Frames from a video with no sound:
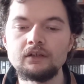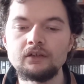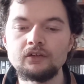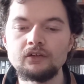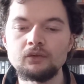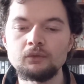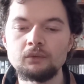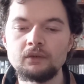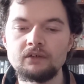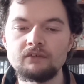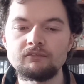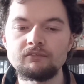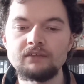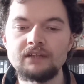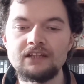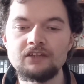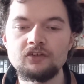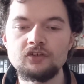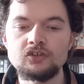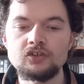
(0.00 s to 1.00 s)
you have
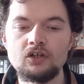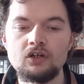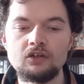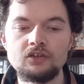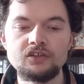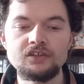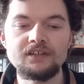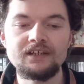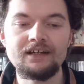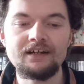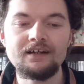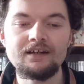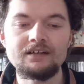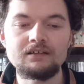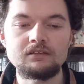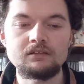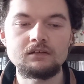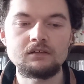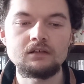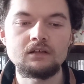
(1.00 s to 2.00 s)
last charged it
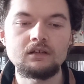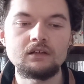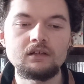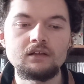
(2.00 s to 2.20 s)
at,